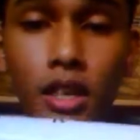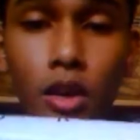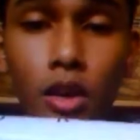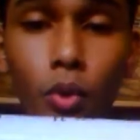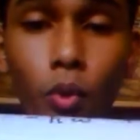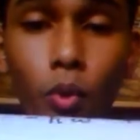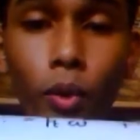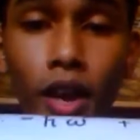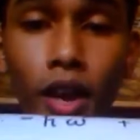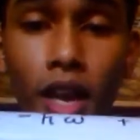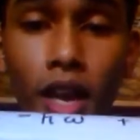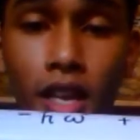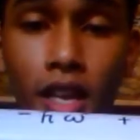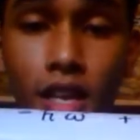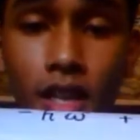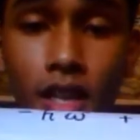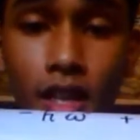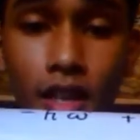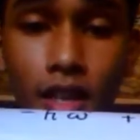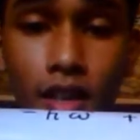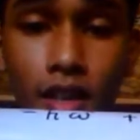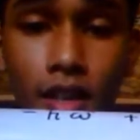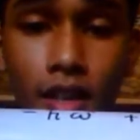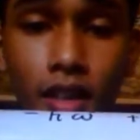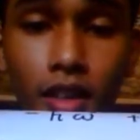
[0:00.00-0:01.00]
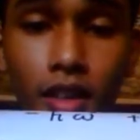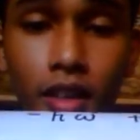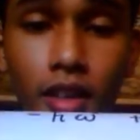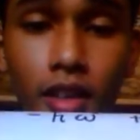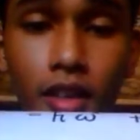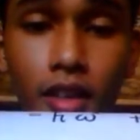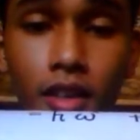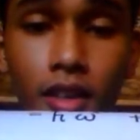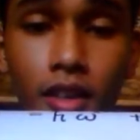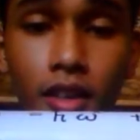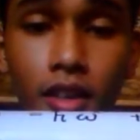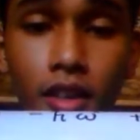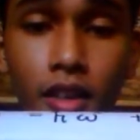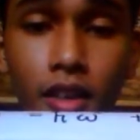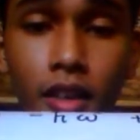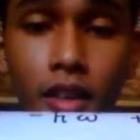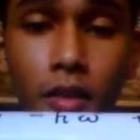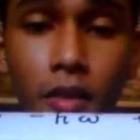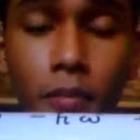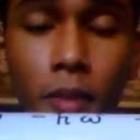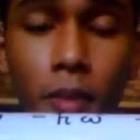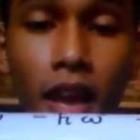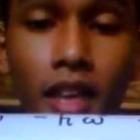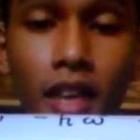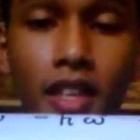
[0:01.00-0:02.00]
way,
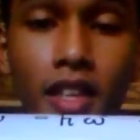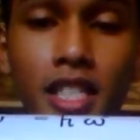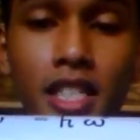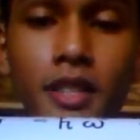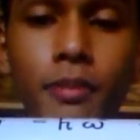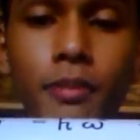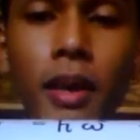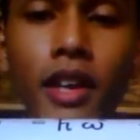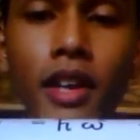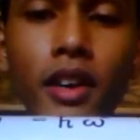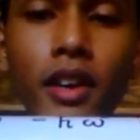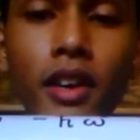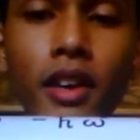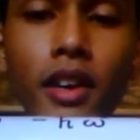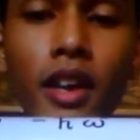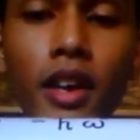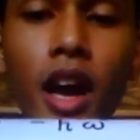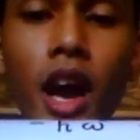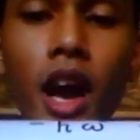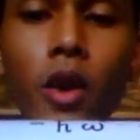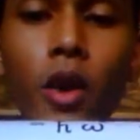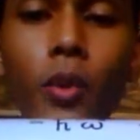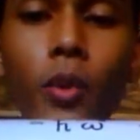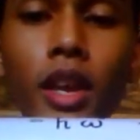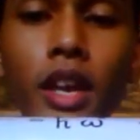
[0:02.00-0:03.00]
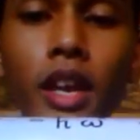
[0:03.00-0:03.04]
by this manner, we